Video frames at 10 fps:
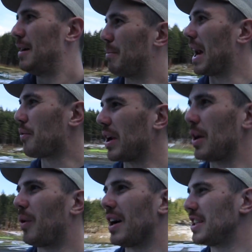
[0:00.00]
But I
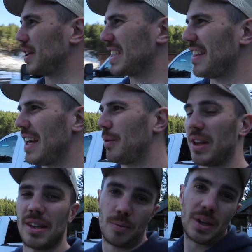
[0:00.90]
really want to, because I think
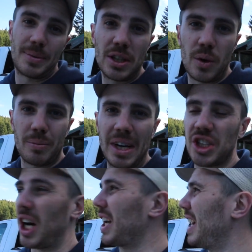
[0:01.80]
with, especially with my
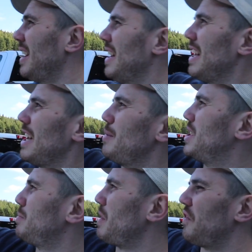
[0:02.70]
shotgun, it would
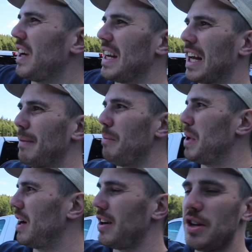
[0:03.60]
just be fun to come up
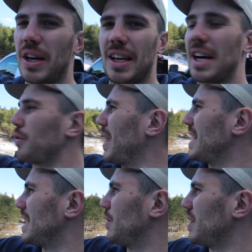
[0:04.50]
here and you can like
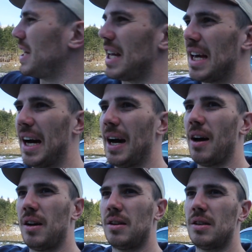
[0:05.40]
rent out the, uh,
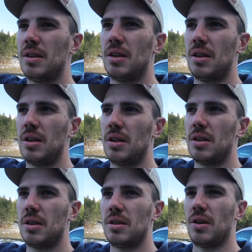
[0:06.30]

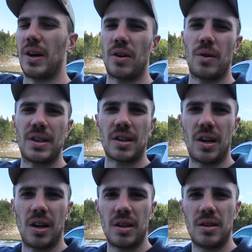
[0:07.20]
well, I don't know what they're
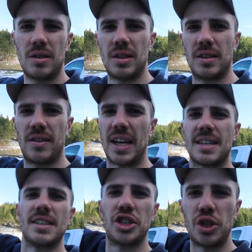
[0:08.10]
called, the
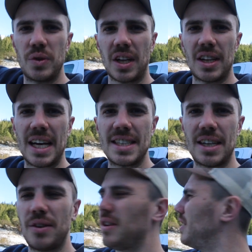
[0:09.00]
things that shoot the clays
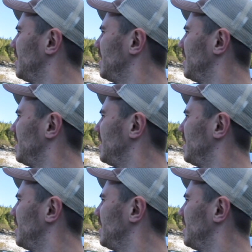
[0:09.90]
out.